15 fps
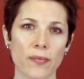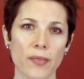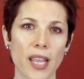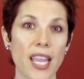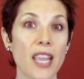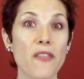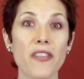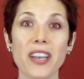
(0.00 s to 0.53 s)

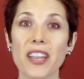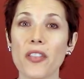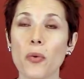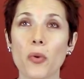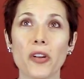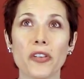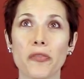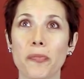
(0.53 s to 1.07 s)
Even in the
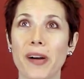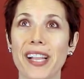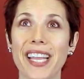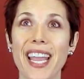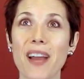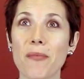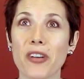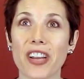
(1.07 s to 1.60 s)
world of
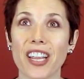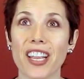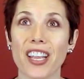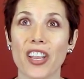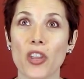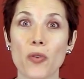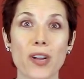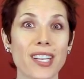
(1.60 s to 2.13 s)
polyamory,
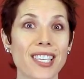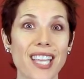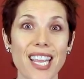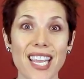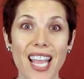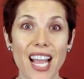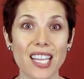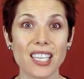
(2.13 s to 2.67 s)
you can say
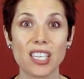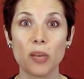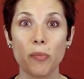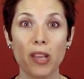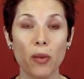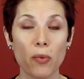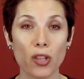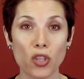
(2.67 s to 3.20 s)
yes to
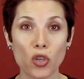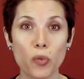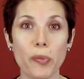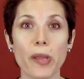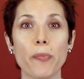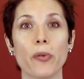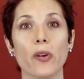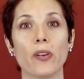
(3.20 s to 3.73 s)
being with two
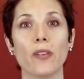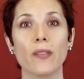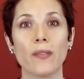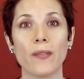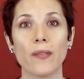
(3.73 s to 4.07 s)
people.